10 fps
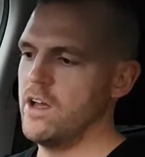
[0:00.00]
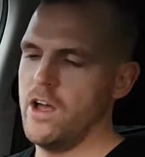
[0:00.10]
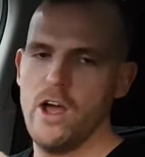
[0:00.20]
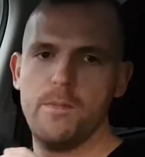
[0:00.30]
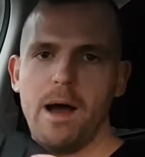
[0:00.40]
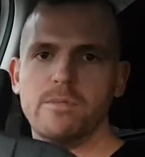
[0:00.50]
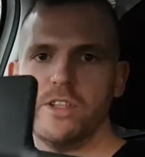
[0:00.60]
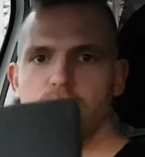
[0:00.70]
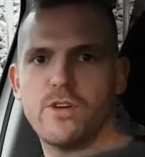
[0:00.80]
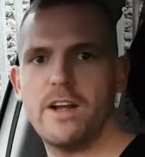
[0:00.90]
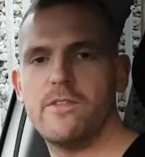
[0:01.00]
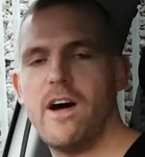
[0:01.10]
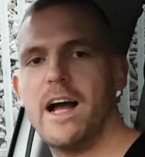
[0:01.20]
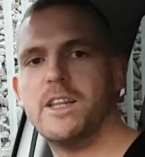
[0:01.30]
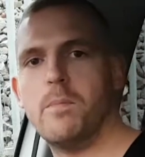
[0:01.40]
I'm still trying to
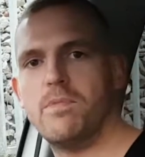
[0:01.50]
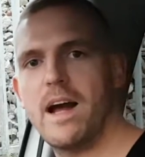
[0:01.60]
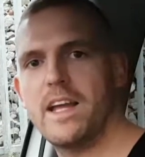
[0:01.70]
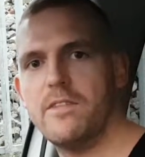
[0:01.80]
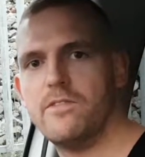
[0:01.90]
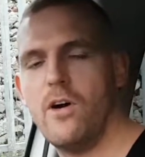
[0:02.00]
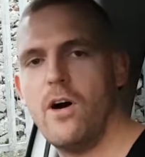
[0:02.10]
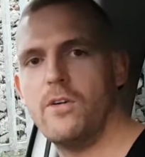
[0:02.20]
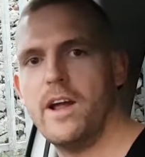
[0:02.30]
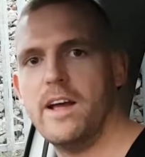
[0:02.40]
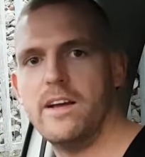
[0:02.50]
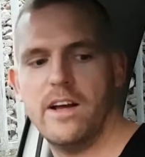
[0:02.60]
find the bracket for it,